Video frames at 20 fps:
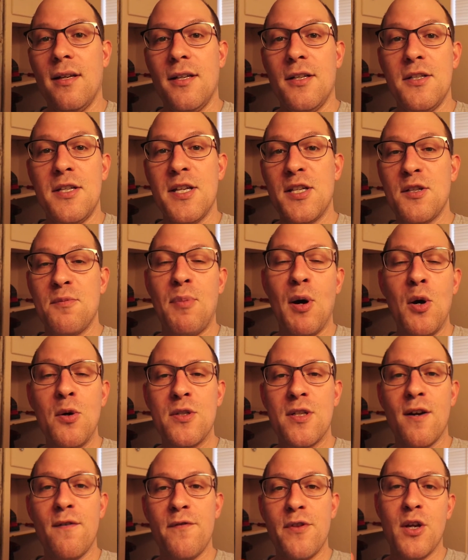
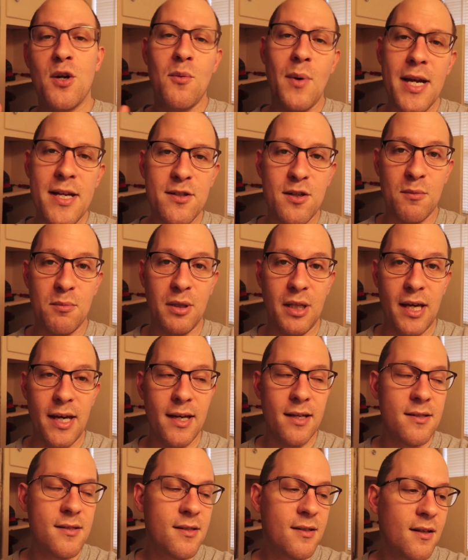dispose of their razor
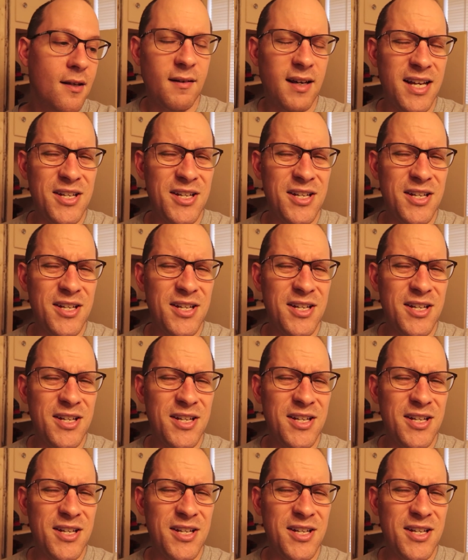blades.